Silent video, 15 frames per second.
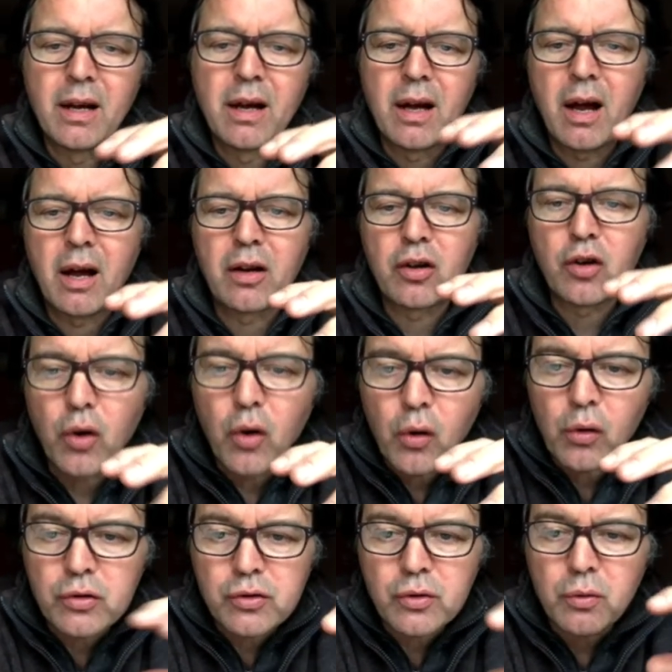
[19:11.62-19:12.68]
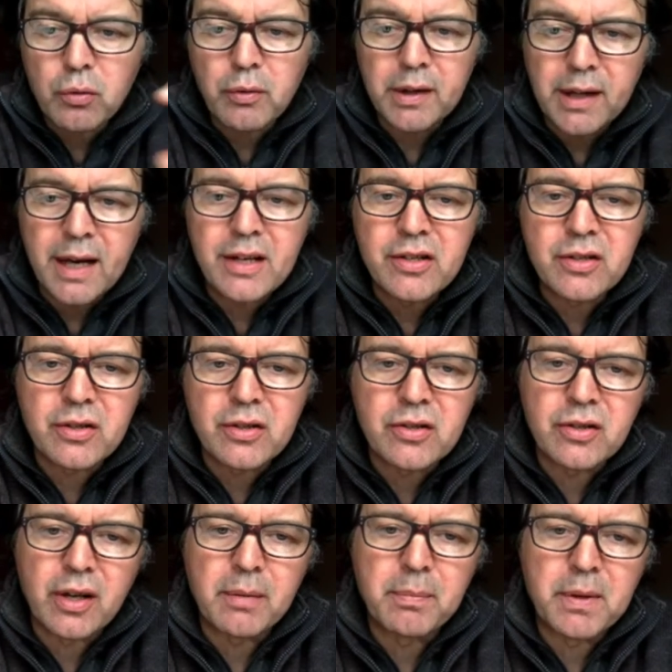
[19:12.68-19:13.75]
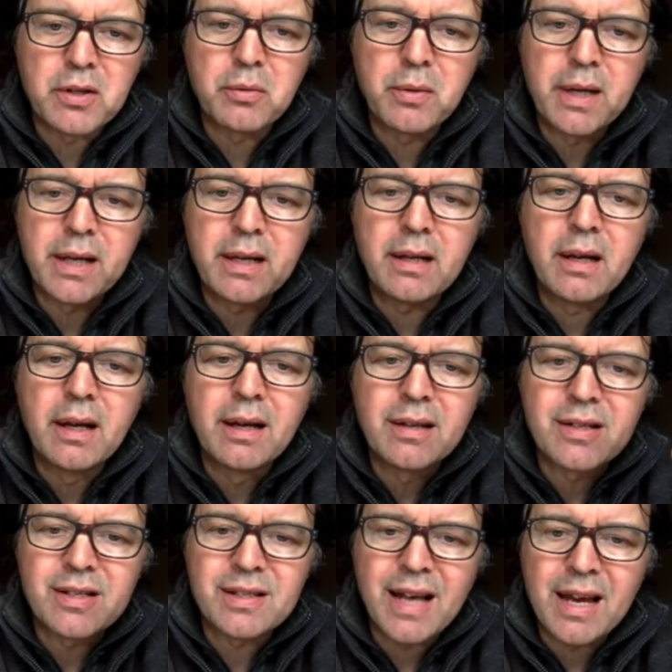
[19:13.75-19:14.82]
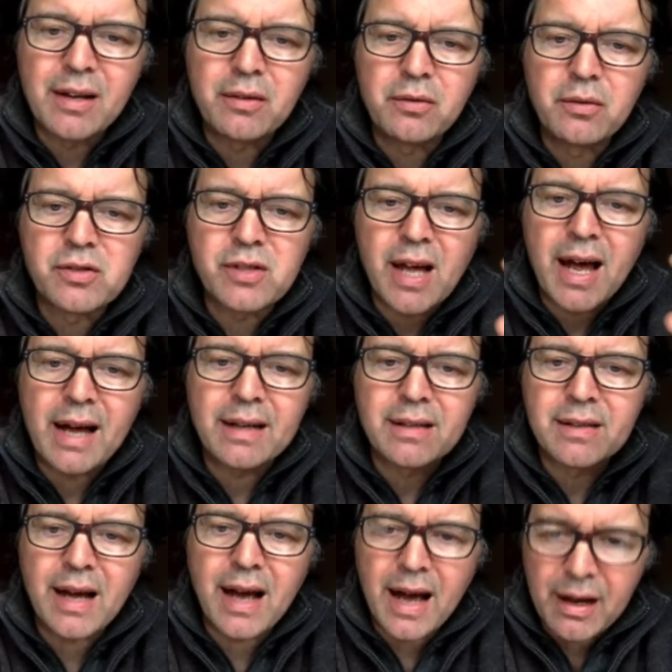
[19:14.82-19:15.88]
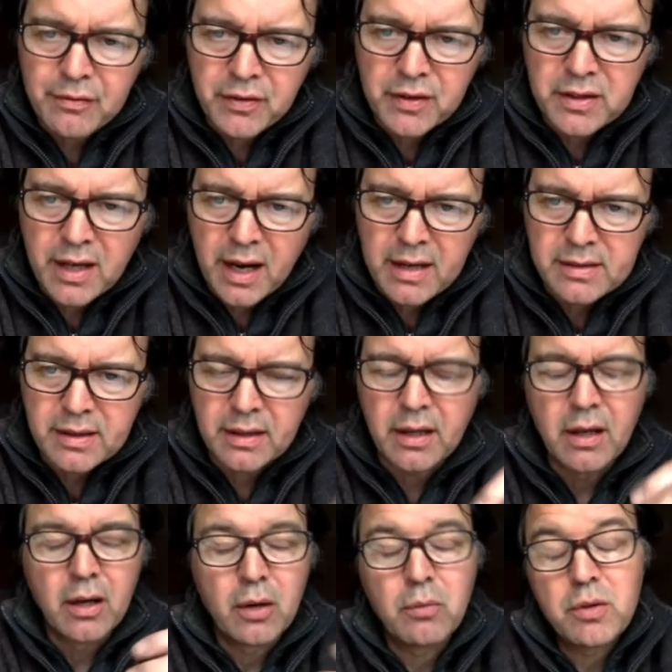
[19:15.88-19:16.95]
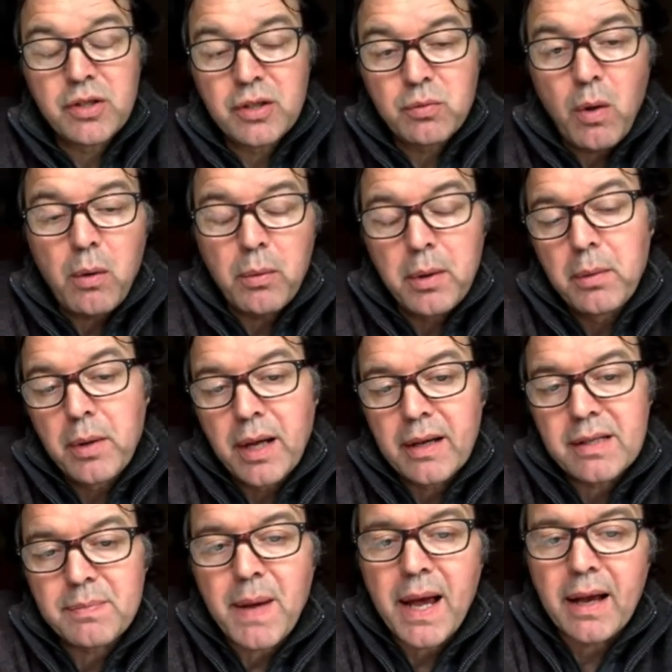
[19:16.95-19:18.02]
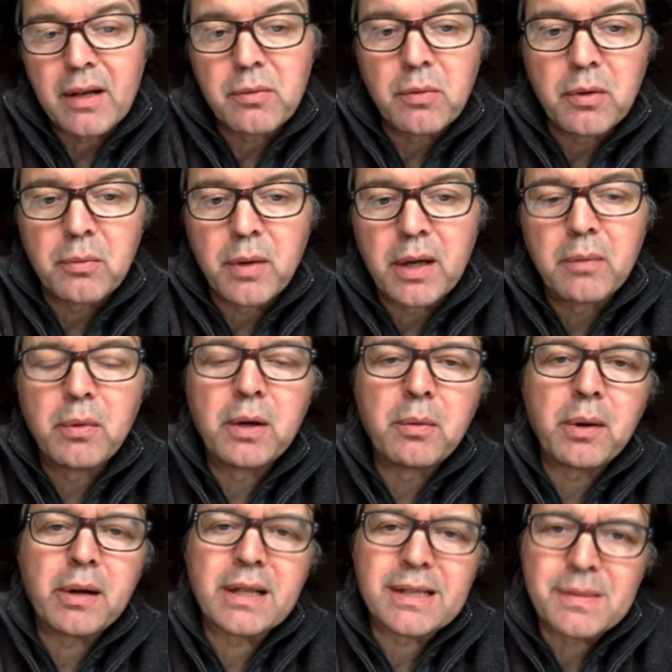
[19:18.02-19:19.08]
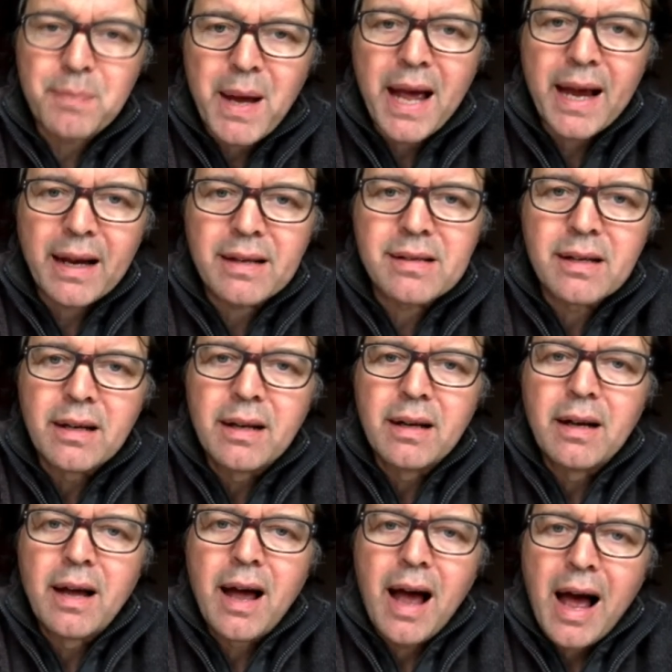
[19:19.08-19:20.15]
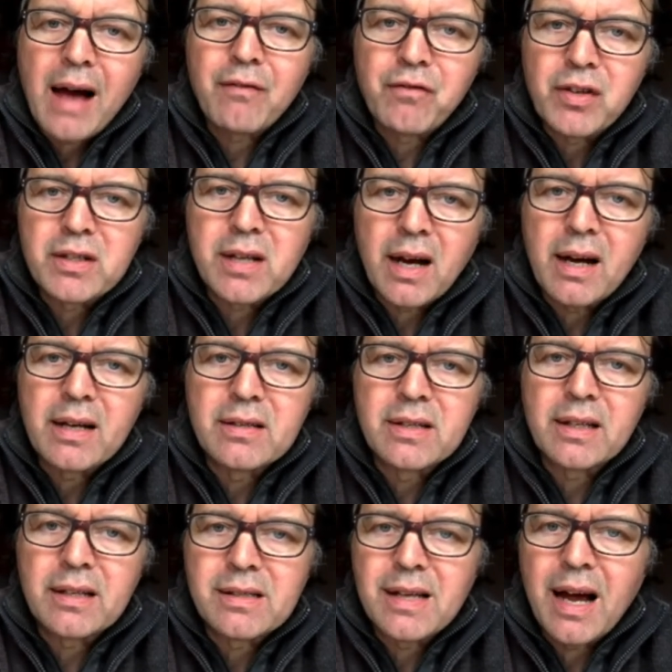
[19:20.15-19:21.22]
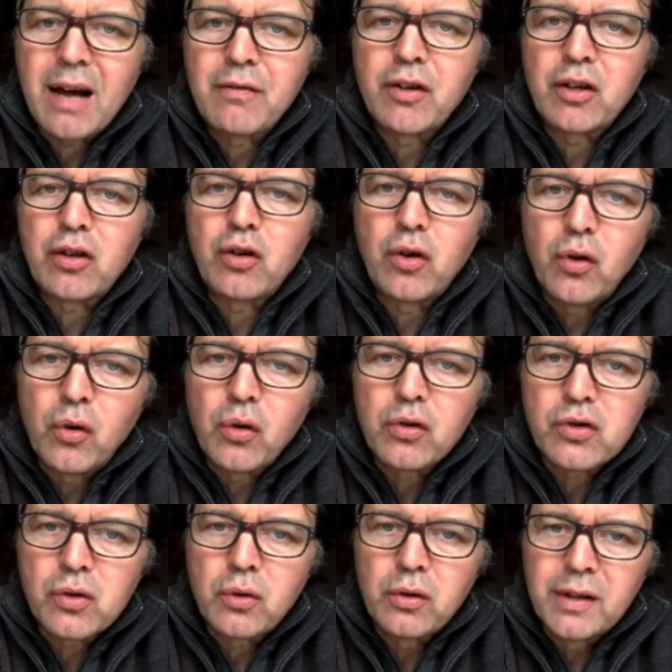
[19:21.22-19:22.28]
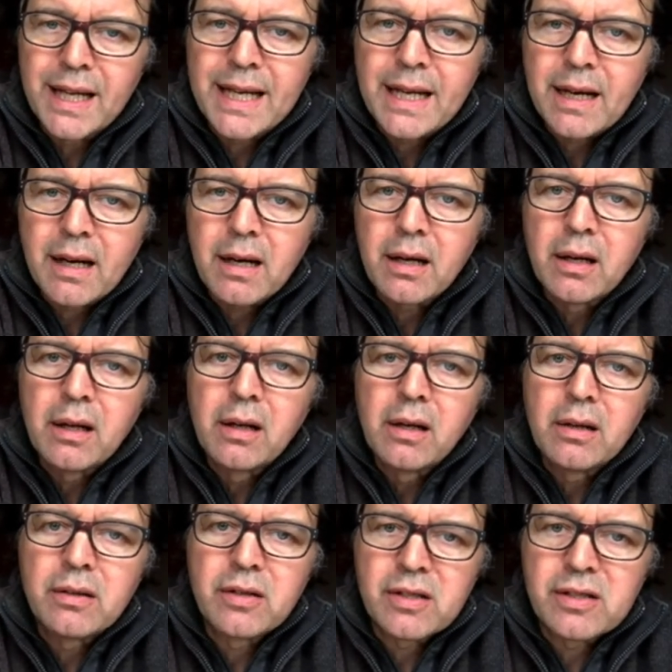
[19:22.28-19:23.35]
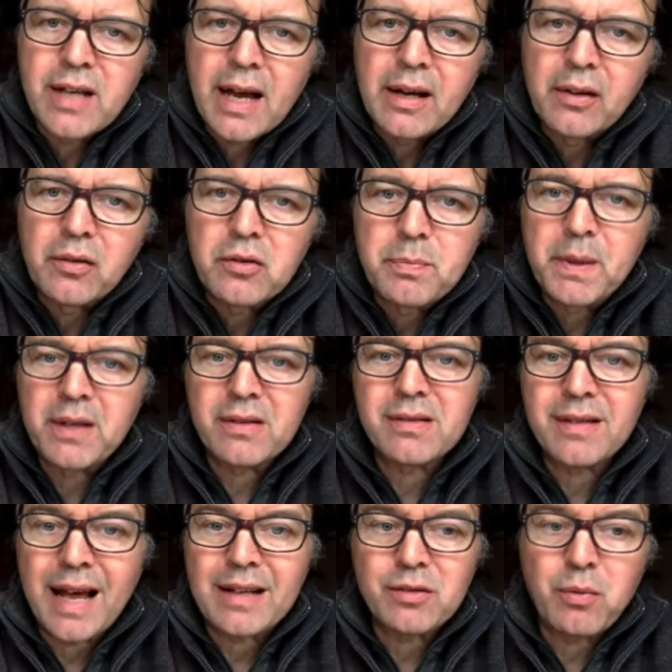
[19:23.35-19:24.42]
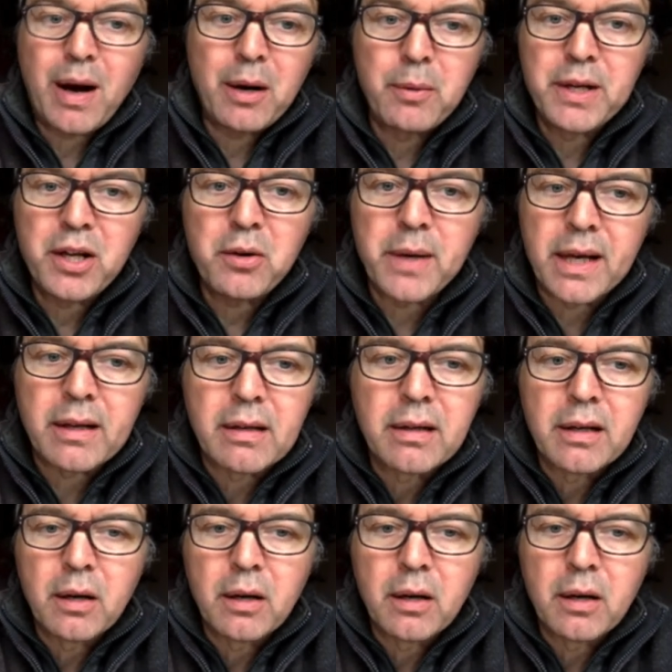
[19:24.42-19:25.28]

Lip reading: a causal relationship between sales and advertising, which is what we would expect, wouldn't we? We would expect advertising to have a causal link to sales, because that's why we do it.